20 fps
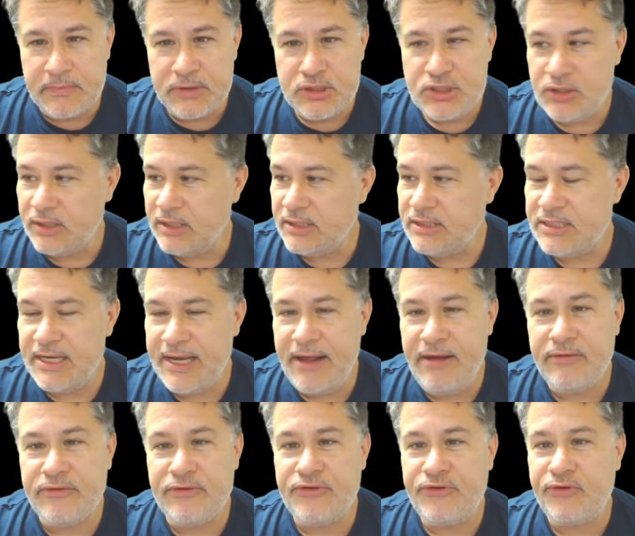So let's
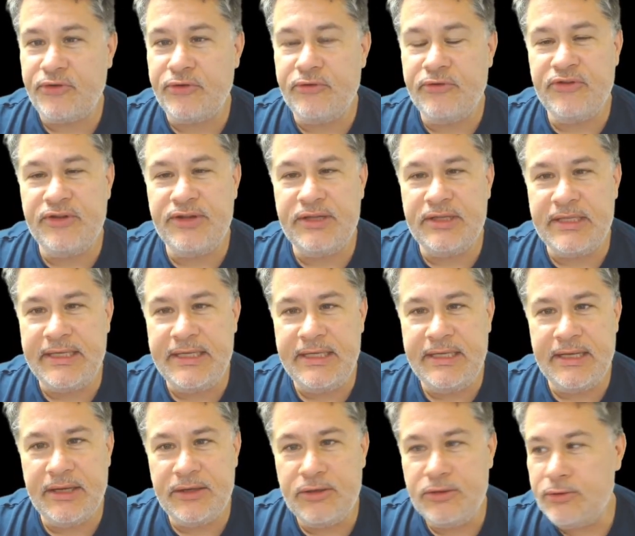announce who's in the lead
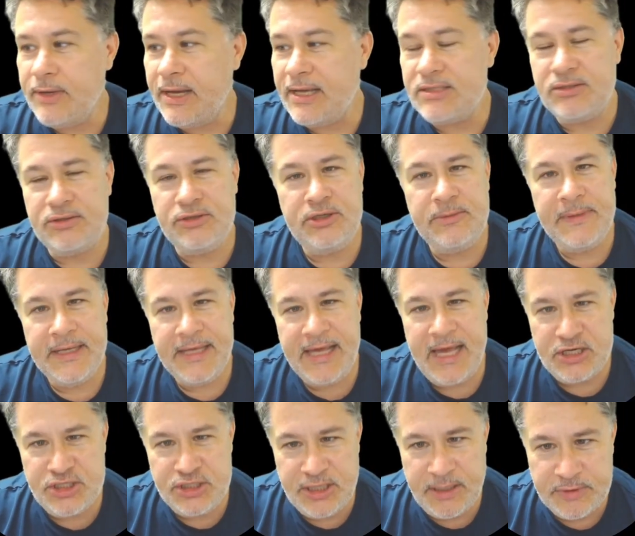and who has a little bit of
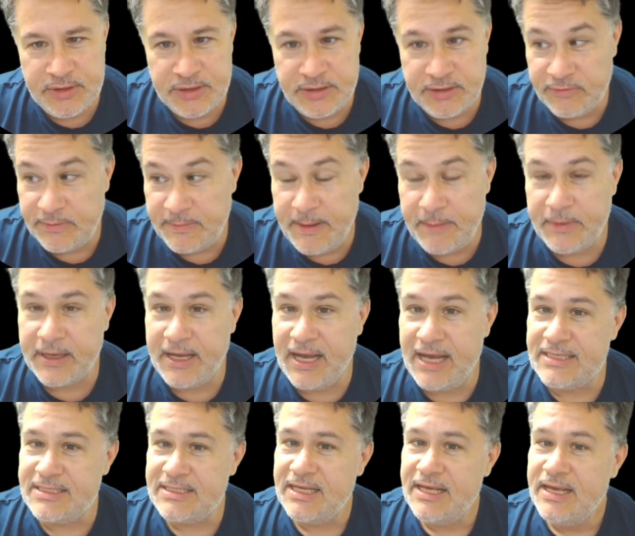catching up to do. Remember,
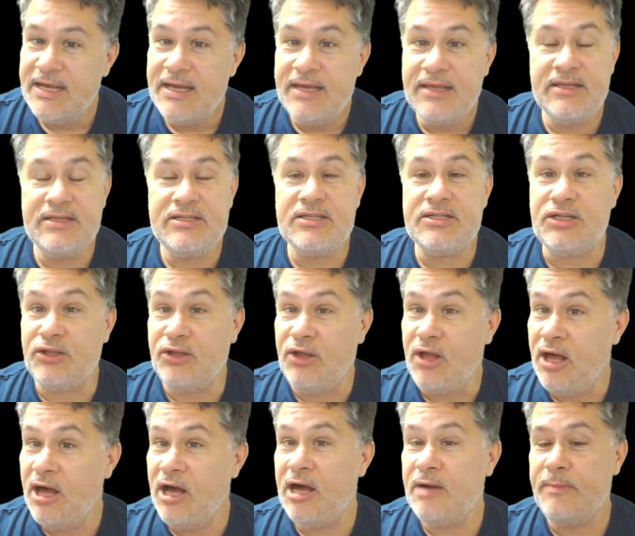guys, this is a
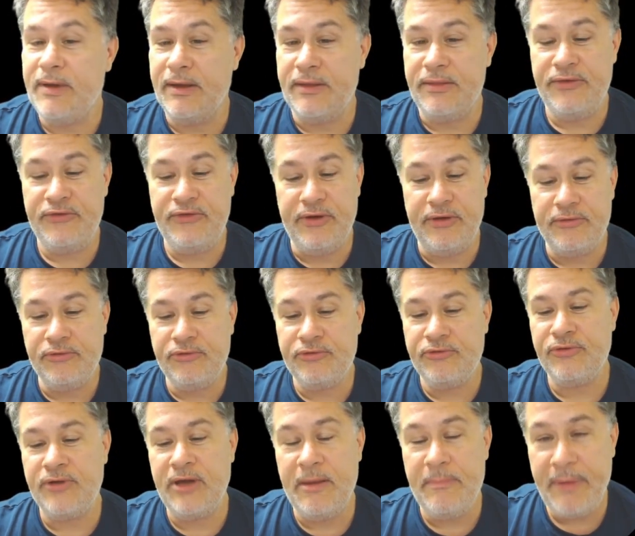long month, so do
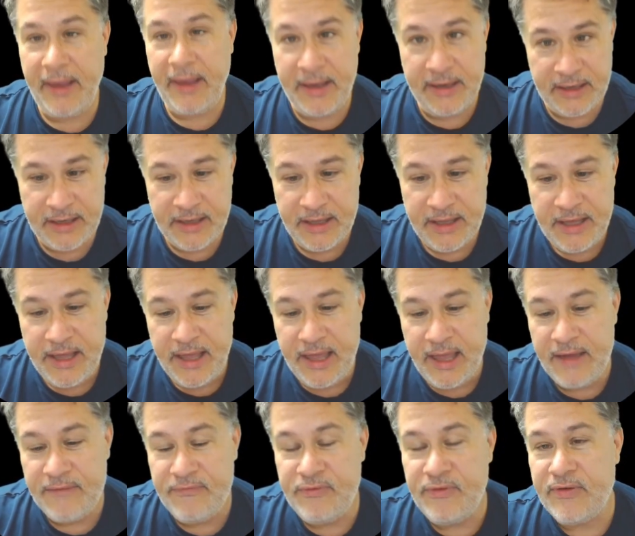not panic
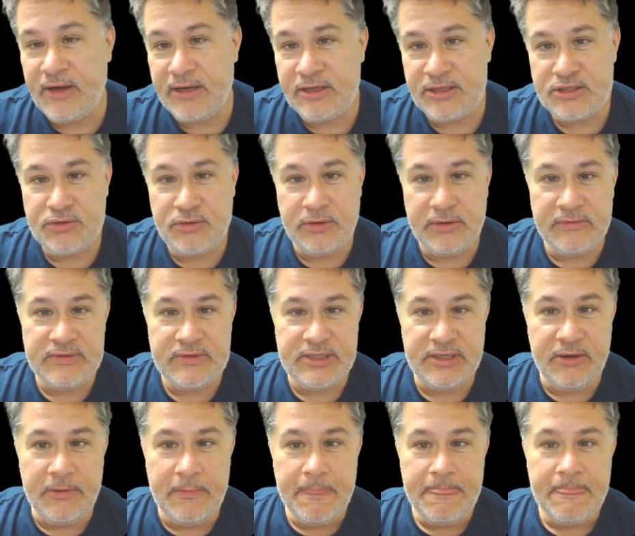if you've got a score of zero.